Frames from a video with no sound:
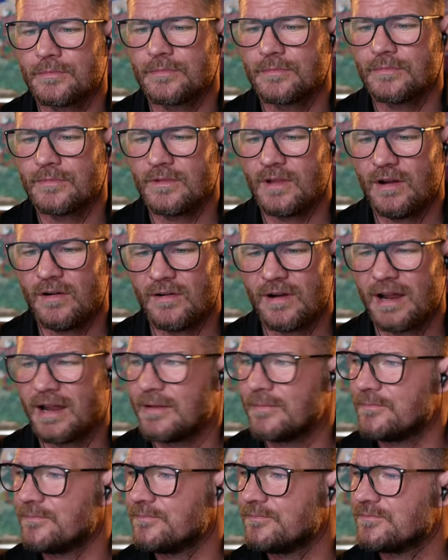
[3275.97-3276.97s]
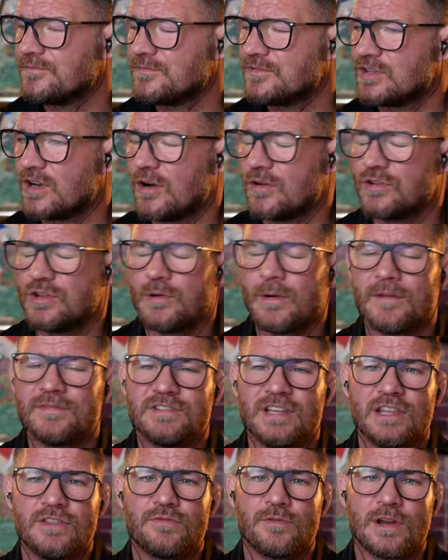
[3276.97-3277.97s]
all right. So, U F
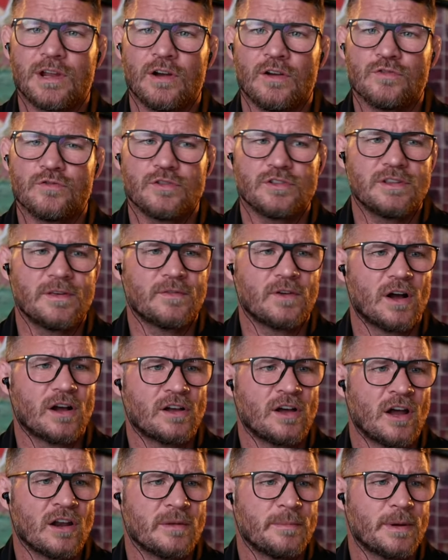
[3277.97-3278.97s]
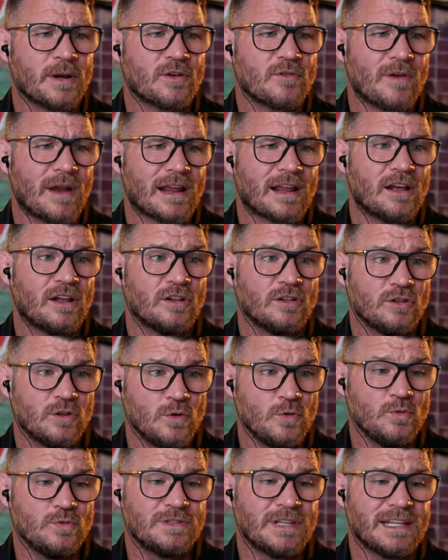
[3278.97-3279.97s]
C three hundred, you've got Conor McGregor
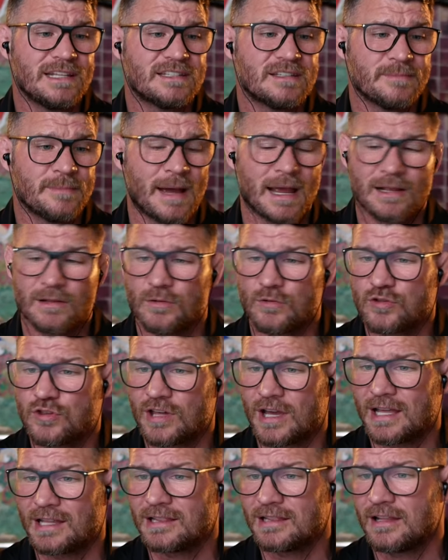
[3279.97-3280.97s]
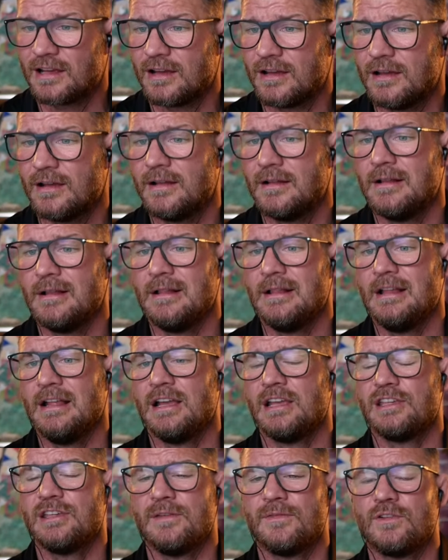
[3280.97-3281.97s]
losing to Michael Chandler.
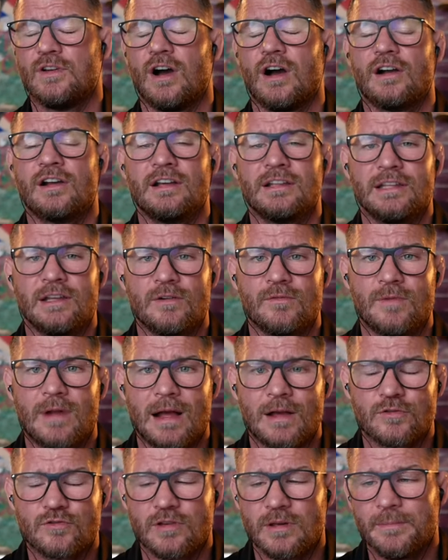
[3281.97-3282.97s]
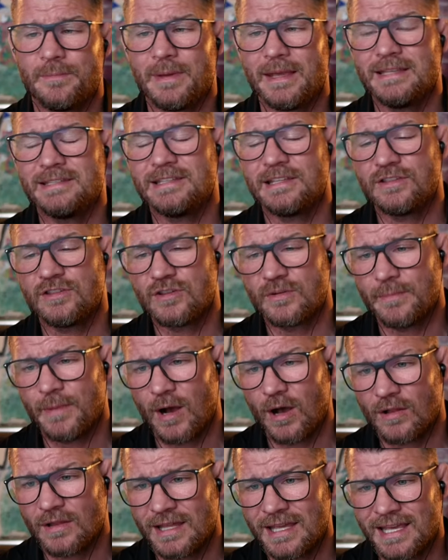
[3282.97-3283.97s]
You've got Khalil Rountree beating
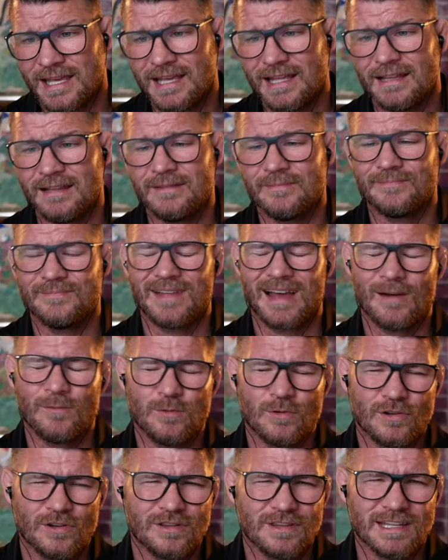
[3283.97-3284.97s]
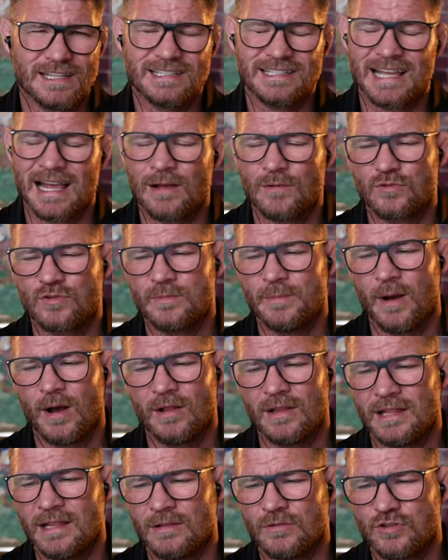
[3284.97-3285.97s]
Jamal Hill. I wouldn't discount Jamal
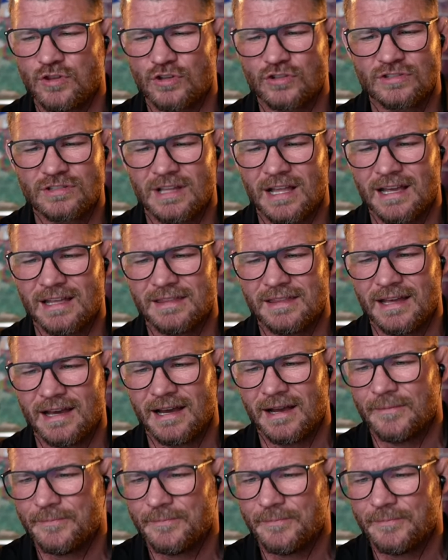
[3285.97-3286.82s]
Hill just like that.